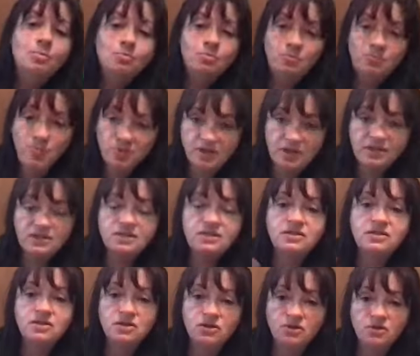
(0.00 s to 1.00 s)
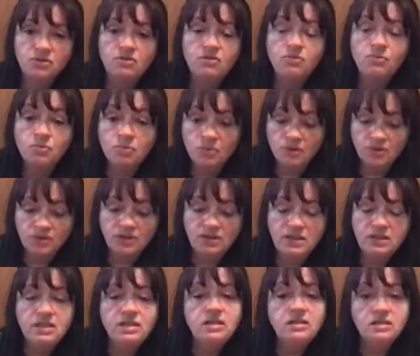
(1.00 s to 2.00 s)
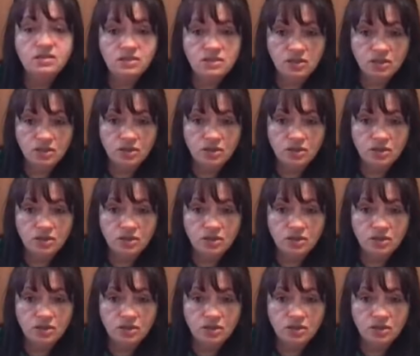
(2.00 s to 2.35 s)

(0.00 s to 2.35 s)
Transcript: but it's still really neat to